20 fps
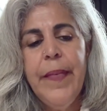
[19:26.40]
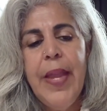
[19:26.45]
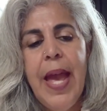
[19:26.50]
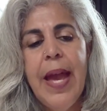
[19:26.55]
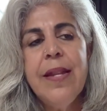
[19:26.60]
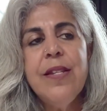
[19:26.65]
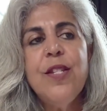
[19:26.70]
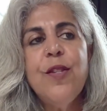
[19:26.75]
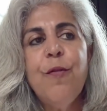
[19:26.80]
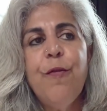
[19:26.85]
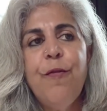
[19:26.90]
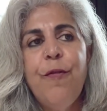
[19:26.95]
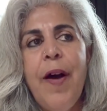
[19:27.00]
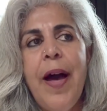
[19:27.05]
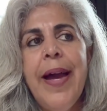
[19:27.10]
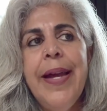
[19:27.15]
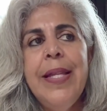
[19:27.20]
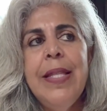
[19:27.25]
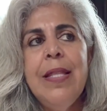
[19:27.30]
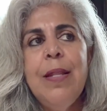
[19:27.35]
and to
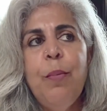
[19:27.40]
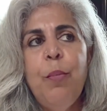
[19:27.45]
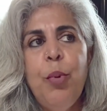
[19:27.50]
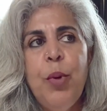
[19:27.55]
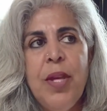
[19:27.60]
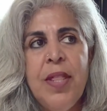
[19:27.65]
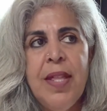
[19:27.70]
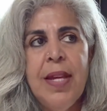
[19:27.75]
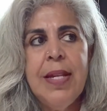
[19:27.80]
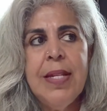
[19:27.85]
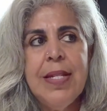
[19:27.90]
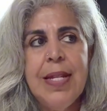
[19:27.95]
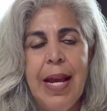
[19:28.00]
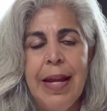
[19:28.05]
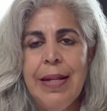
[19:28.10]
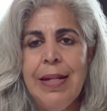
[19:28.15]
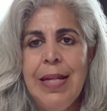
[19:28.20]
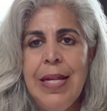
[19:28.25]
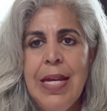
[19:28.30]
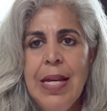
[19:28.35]
find the breathing
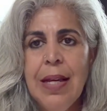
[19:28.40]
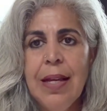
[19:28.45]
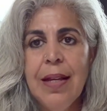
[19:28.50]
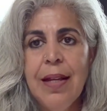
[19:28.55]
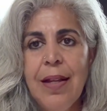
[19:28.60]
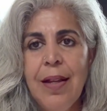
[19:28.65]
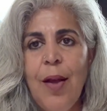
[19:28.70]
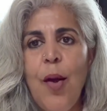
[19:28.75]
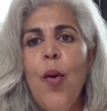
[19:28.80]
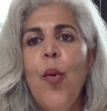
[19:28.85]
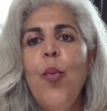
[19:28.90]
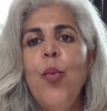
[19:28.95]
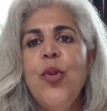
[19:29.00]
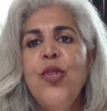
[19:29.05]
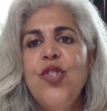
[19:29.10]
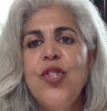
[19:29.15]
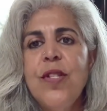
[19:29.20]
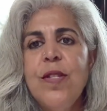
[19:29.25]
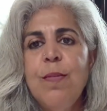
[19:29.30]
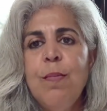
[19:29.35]
technique
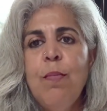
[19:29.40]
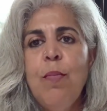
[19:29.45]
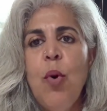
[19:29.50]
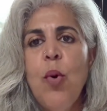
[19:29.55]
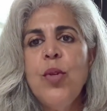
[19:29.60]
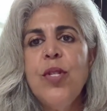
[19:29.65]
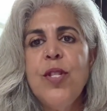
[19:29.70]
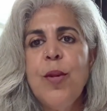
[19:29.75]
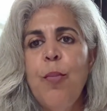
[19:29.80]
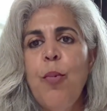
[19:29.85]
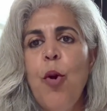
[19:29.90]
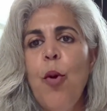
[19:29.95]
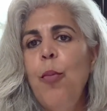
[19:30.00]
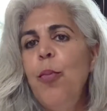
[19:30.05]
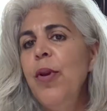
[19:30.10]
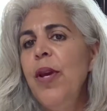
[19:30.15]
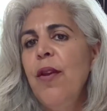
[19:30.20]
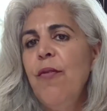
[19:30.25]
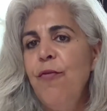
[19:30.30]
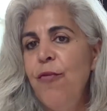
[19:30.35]
which is most
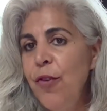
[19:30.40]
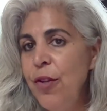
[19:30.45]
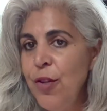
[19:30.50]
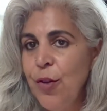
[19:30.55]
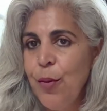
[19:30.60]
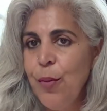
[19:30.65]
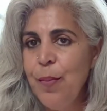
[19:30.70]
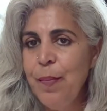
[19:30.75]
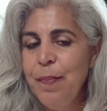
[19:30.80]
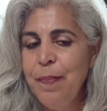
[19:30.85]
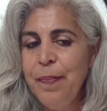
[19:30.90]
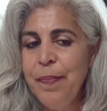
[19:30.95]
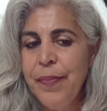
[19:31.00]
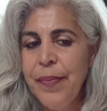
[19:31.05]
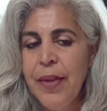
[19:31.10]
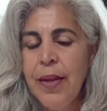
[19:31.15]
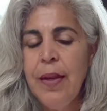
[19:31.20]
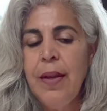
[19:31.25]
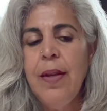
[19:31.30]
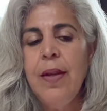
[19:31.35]
appropriate for you.
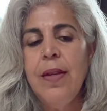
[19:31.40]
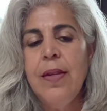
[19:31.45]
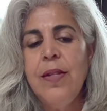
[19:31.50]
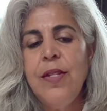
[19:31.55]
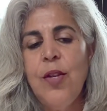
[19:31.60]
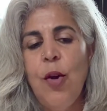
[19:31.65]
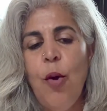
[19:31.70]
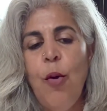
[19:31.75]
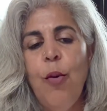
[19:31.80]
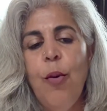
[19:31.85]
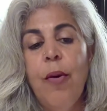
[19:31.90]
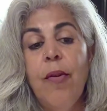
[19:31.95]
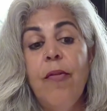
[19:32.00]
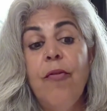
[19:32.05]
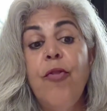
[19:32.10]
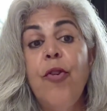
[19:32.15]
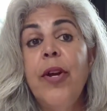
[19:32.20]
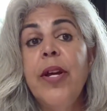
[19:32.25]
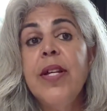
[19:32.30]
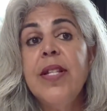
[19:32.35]
So,
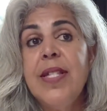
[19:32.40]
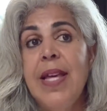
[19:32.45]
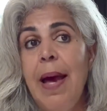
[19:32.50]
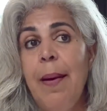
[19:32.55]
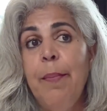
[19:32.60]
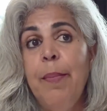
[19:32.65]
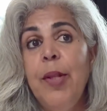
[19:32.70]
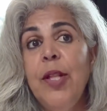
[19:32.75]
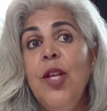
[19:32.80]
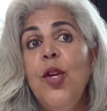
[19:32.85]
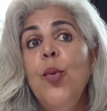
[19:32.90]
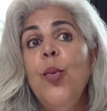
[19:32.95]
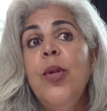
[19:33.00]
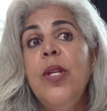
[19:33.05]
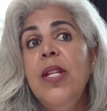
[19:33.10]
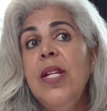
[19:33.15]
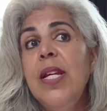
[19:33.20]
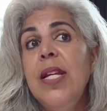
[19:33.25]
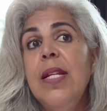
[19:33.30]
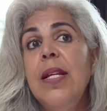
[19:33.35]
for example, you
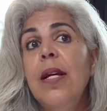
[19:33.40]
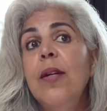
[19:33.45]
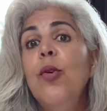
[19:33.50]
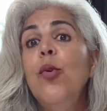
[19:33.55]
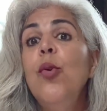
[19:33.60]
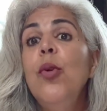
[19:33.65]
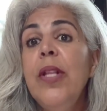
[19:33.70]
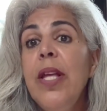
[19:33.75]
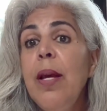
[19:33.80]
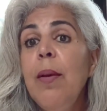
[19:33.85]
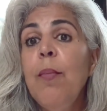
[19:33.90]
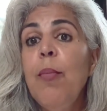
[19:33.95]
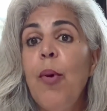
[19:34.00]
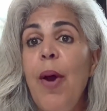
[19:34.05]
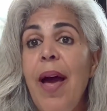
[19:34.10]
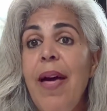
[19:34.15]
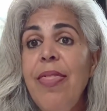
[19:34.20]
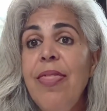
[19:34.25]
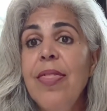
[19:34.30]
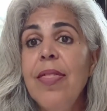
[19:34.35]
would need a cooling
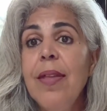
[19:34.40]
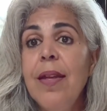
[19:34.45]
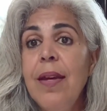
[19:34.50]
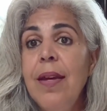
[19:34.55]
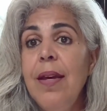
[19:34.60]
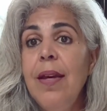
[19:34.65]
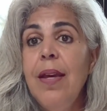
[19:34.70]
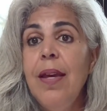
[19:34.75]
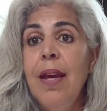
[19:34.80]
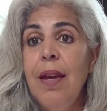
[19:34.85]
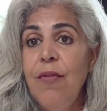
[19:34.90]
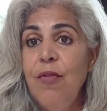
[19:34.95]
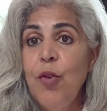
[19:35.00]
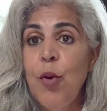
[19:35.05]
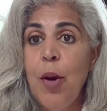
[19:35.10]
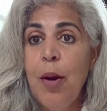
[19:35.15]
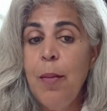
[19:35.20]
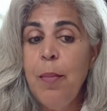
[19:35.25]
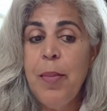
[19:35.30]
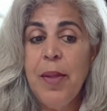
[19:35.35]
breath if
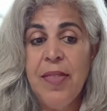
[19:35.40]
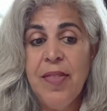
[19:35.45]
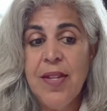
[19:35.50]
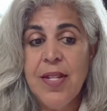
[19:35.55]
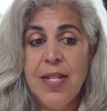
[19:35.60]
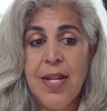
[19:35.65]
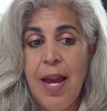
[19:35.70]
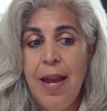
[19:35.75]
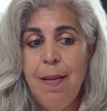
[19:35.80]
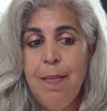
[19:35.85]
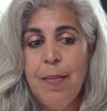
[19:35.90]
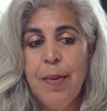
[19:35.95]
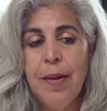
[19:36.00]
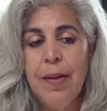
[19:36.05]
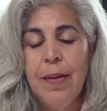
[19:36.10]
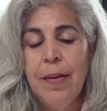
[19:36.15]
you're a Pitta type.